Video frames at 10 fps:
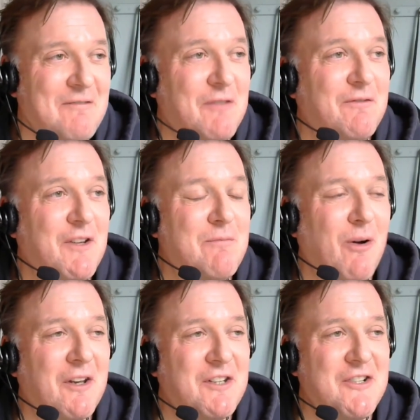for the
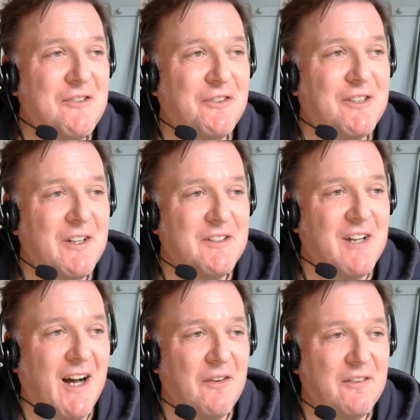politicians to
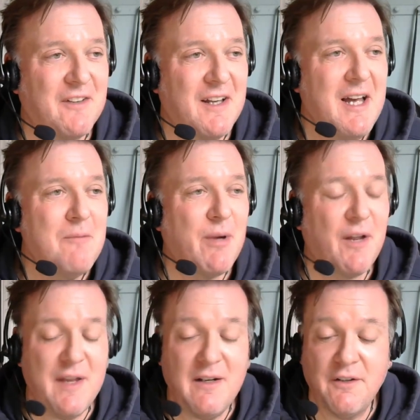answer. But I
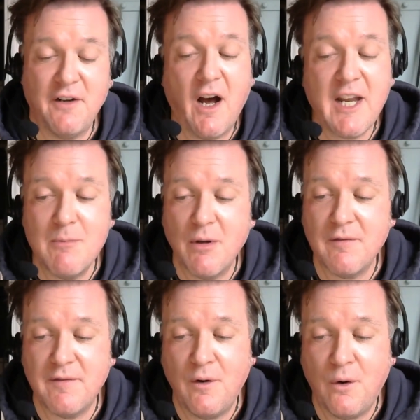think there's an argument
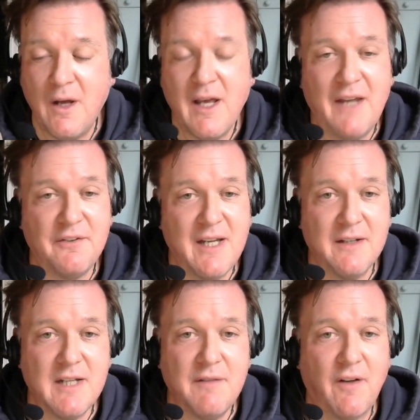for
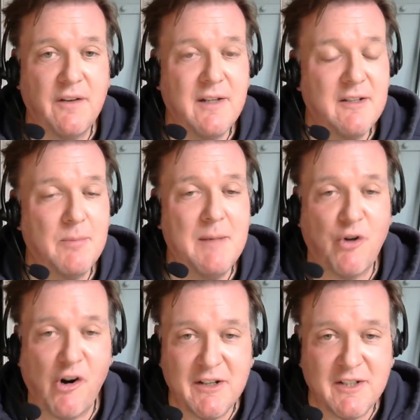SEND funding to be
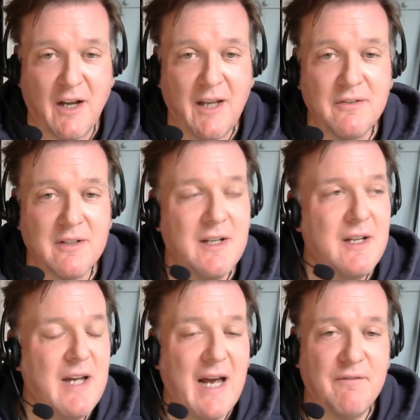prioritised,
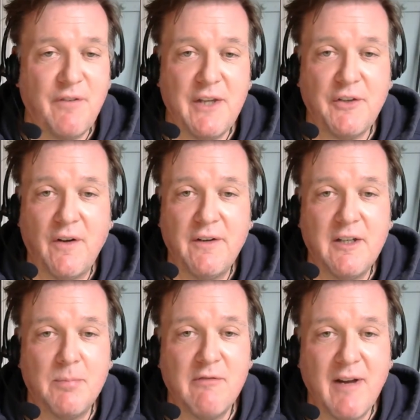and for this funding to
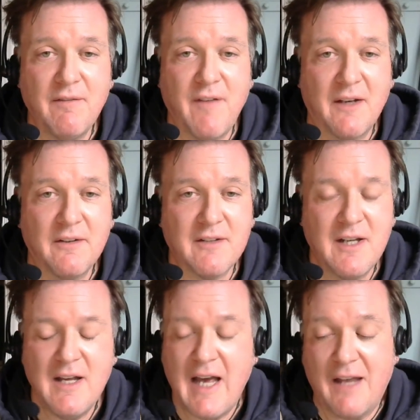be ring fenced,
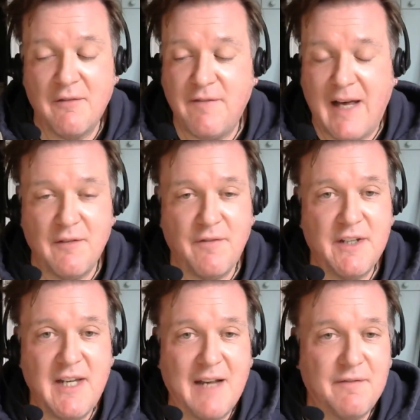and for the
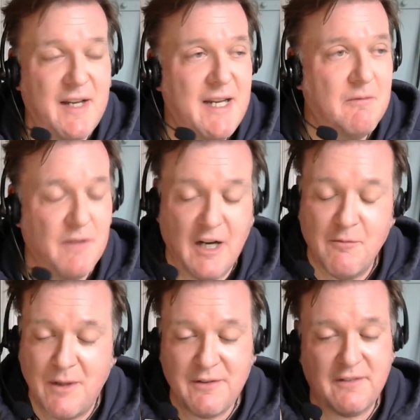DFE, the
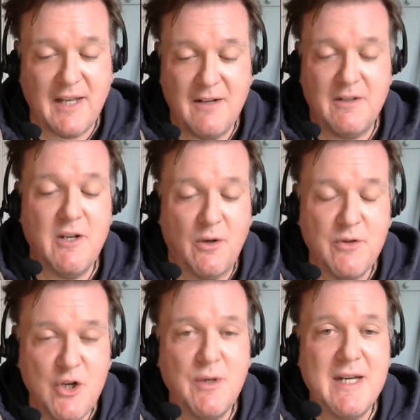government, to say,
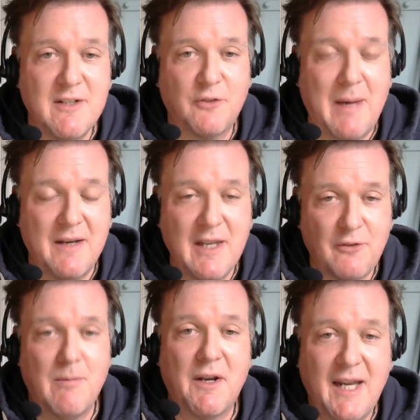you need to spend this
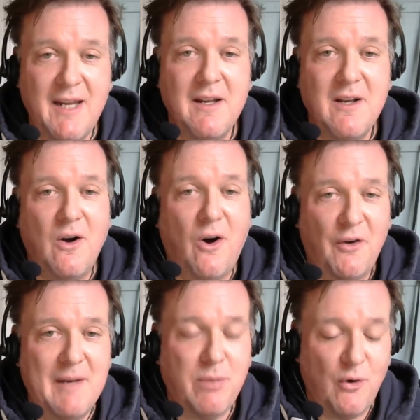money on
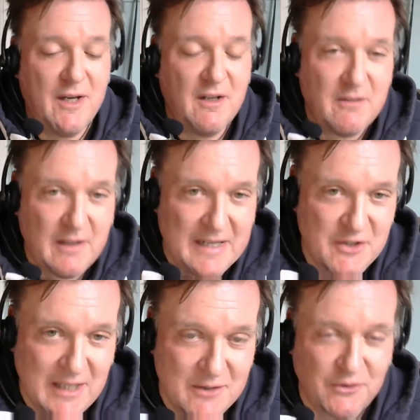employing
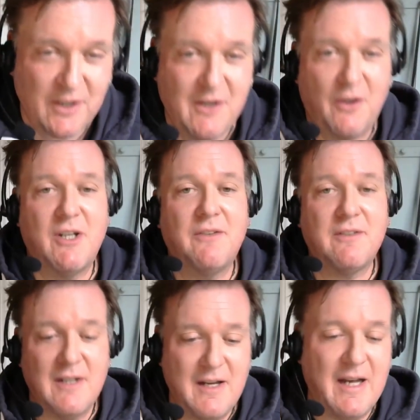educational psychologists
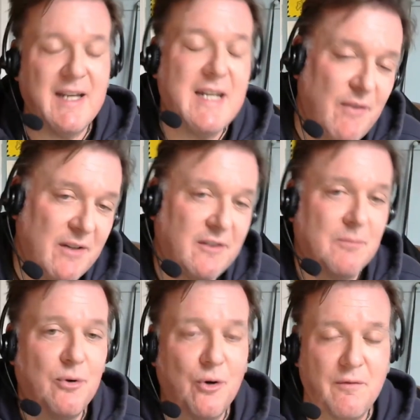and giving
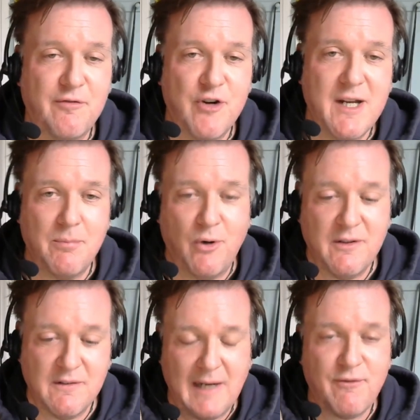support free at the point
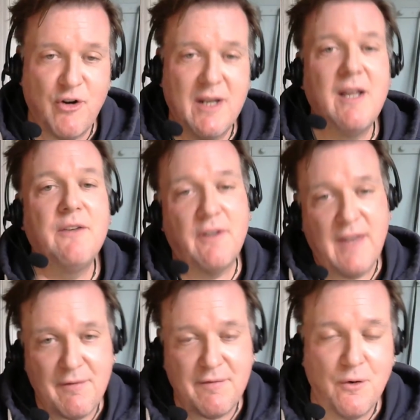of delivery. So
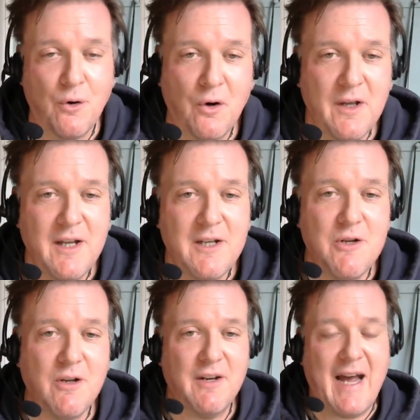therefore, you
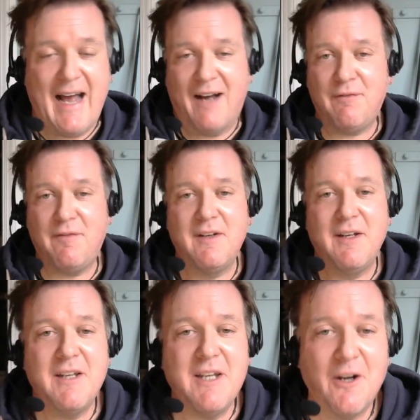can have
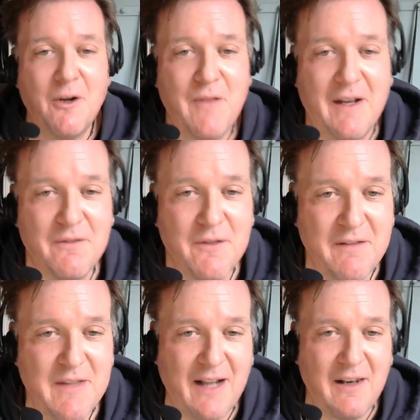
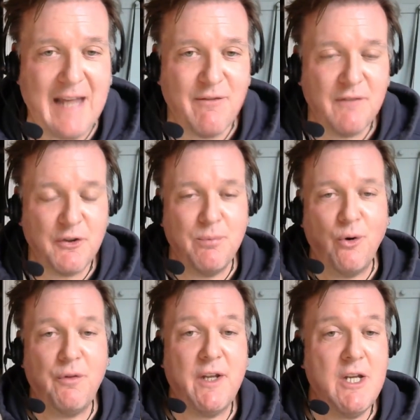that level of
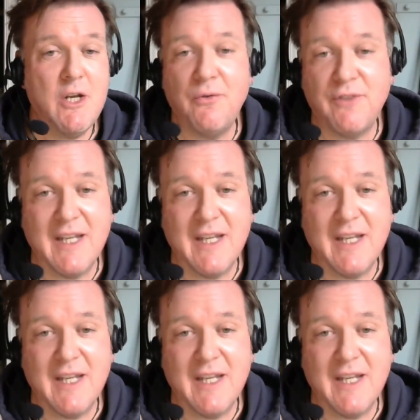support that you used to